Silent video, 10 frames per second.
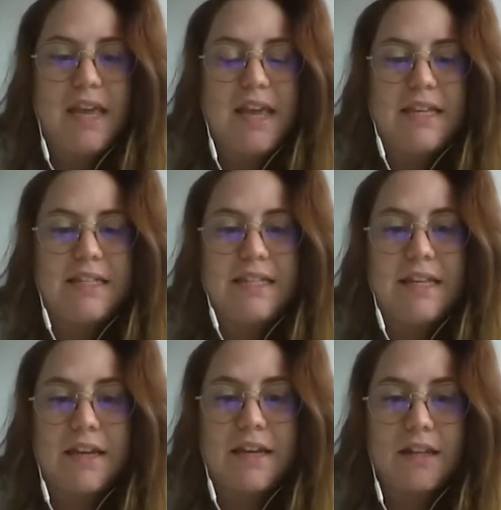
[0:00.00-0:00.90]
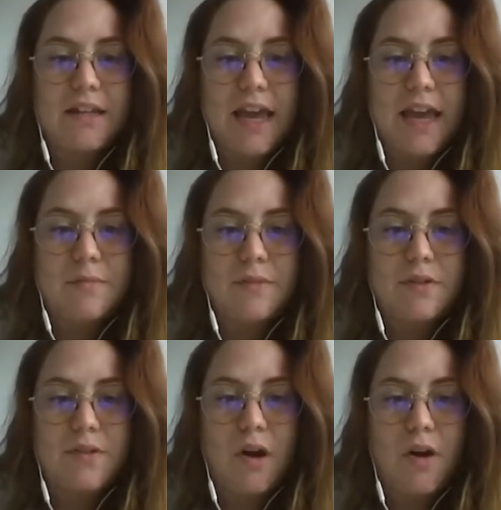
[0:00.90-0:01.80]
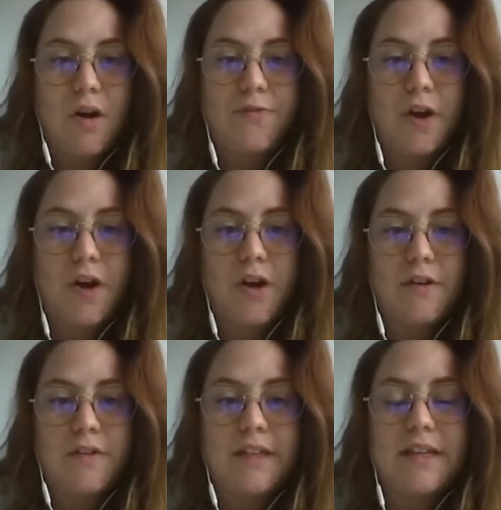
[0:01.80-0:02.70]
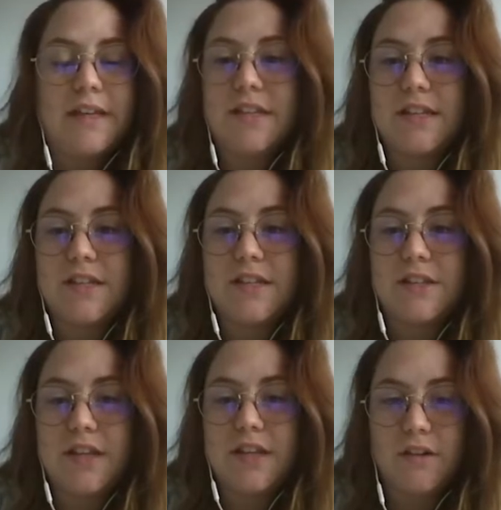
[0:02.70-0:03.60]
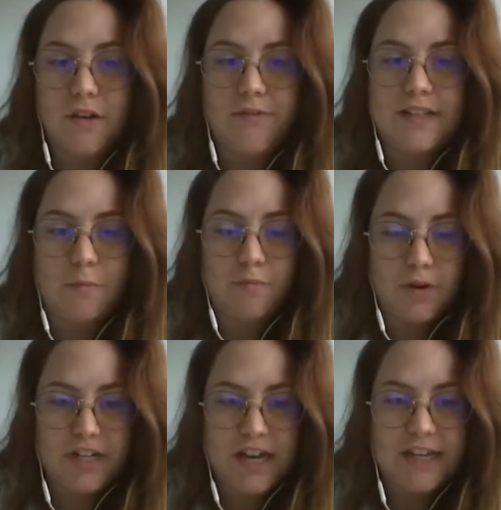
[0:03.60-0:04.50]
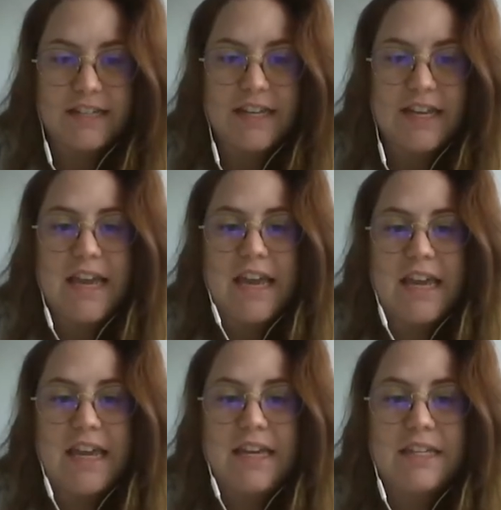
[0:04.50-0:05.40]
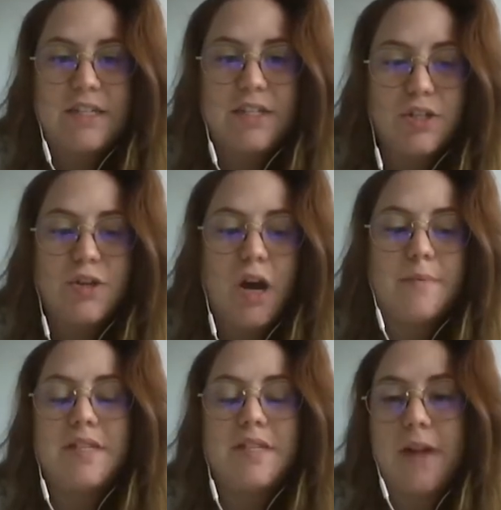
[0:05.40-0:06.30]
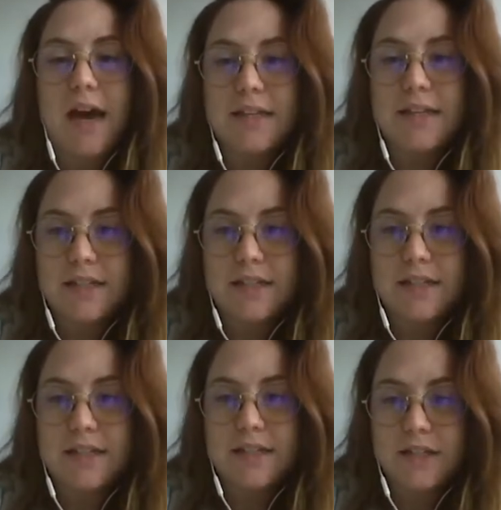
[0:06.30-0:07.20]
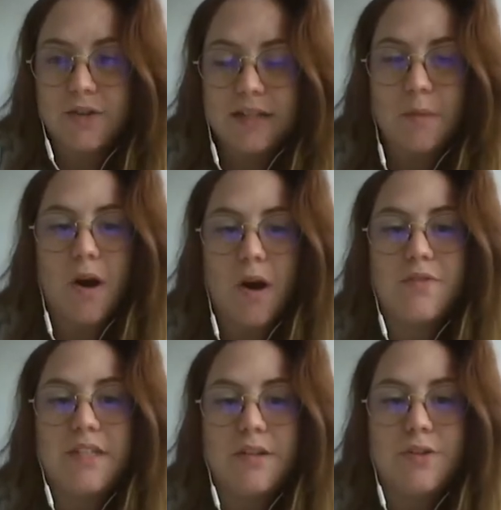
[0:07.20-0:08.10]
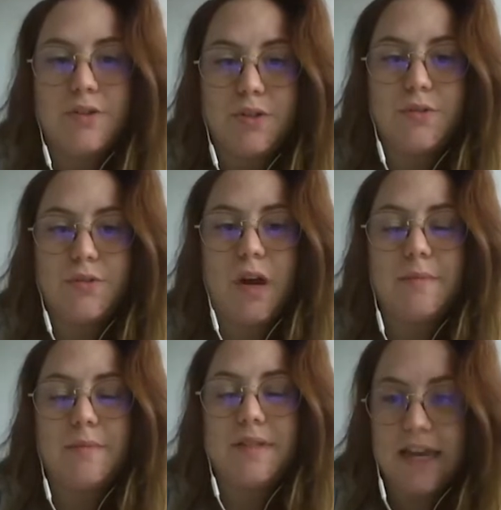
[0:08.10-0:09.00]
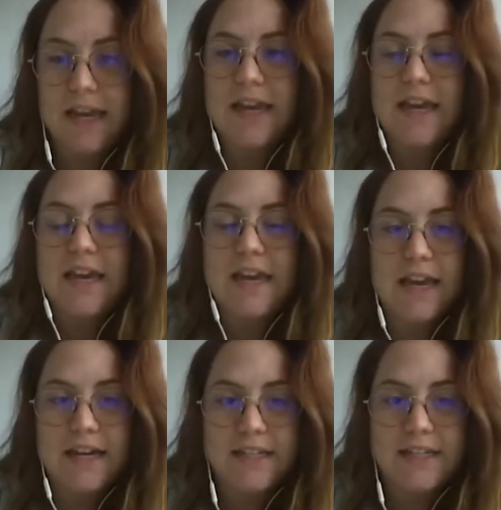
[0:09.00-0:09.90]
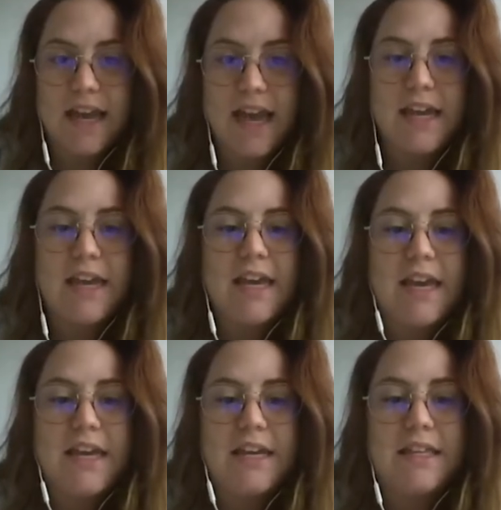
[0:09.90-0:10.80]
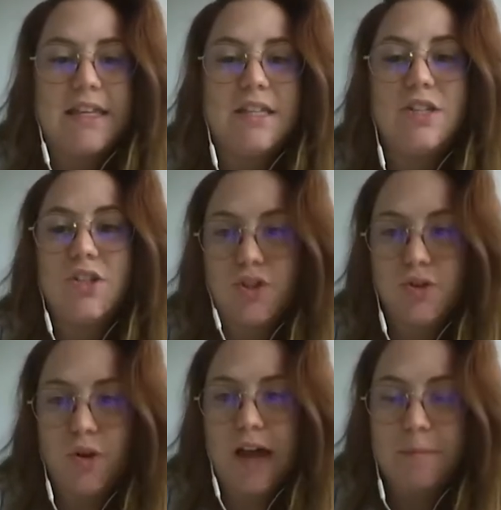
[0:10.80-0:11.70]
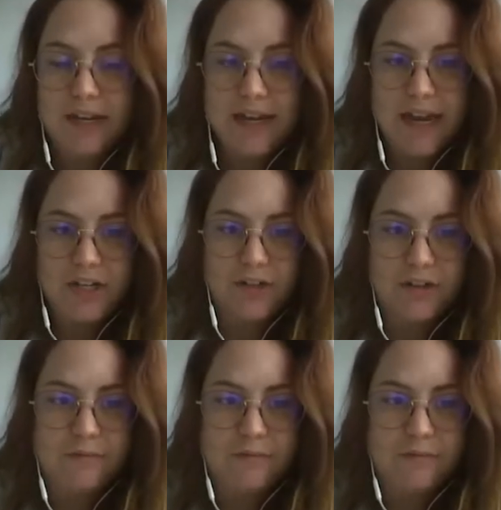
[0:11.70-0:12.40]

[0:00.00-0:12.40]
The second aim of the National FASCAR project is to optimize the maximum of CO2 uptake in RCA in industrial application.